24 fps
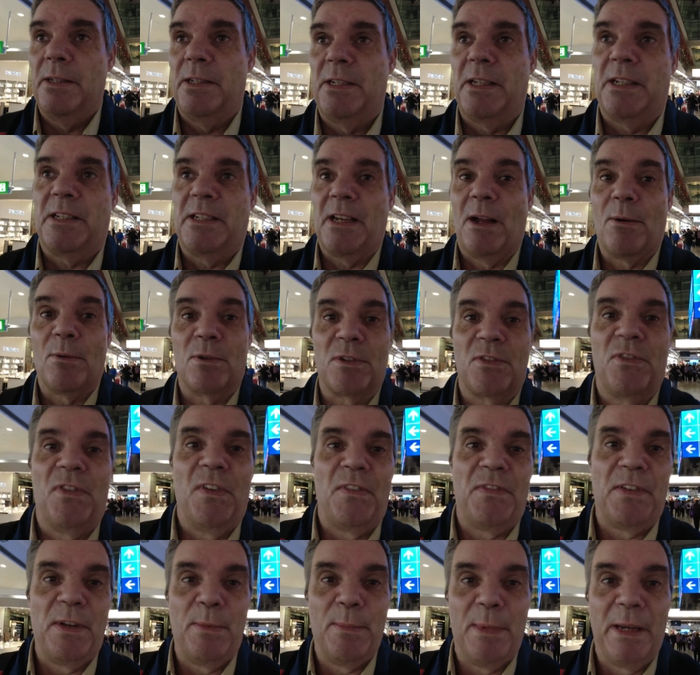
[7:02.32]
Six hours,
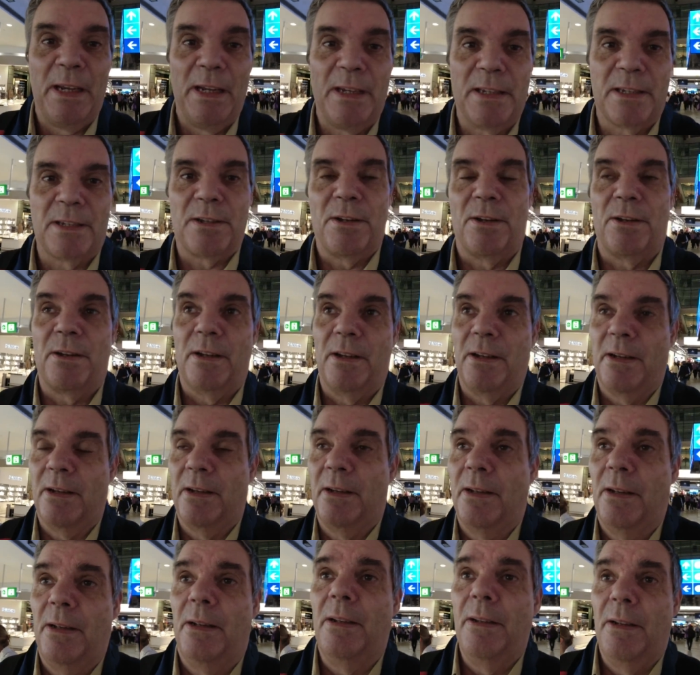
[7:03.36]
50 minutes on a
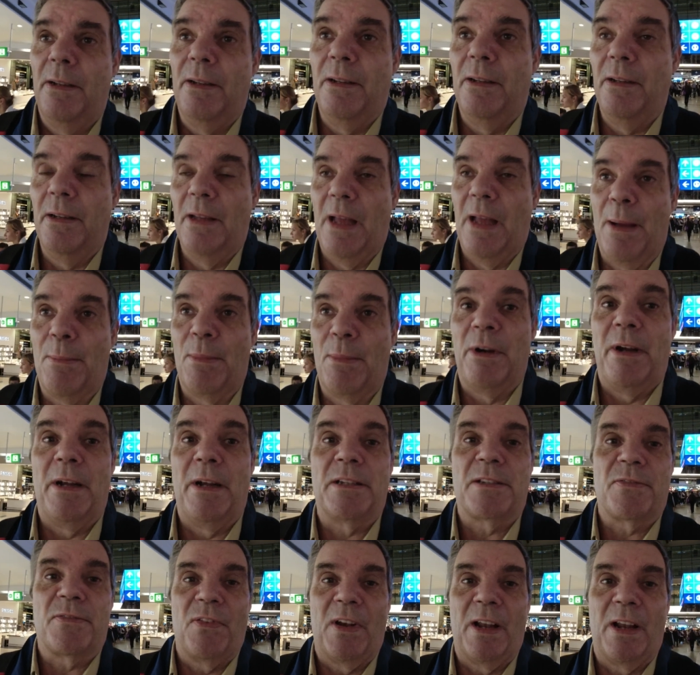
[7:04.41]

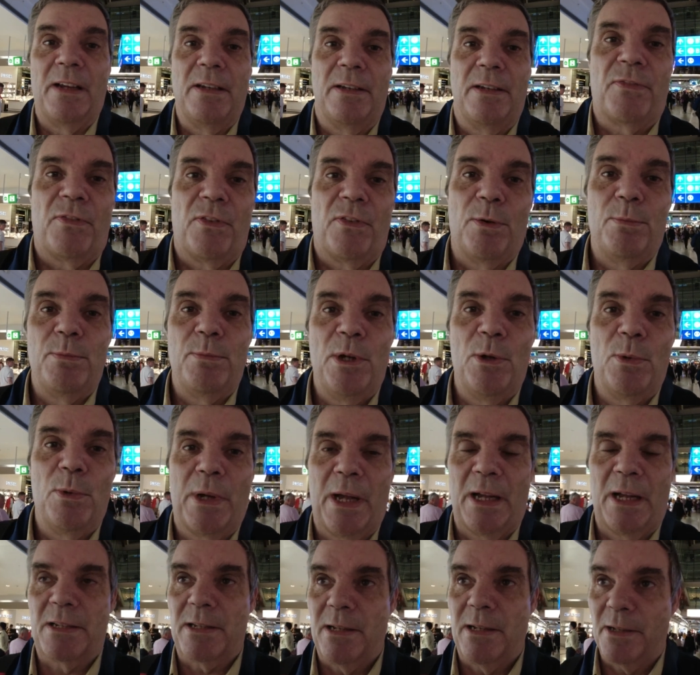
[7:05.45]
Emirates flight from
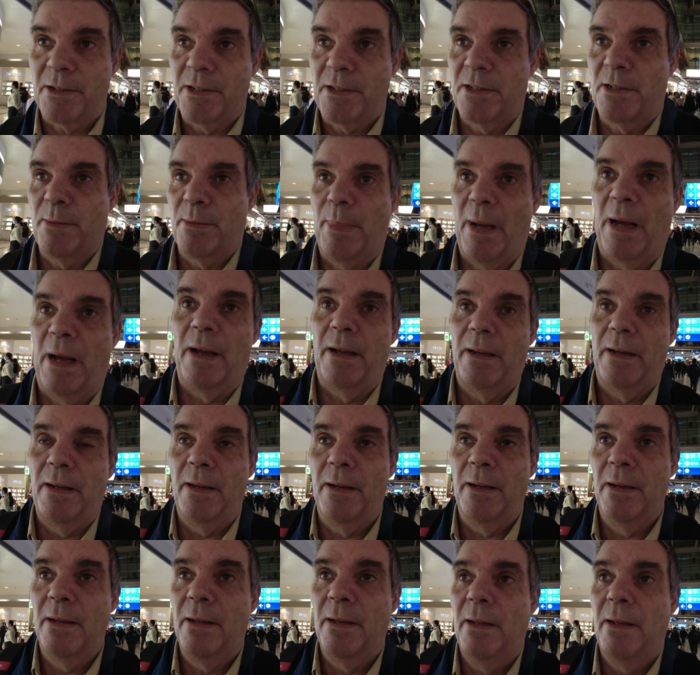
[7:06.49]
Newcastle to Dubai.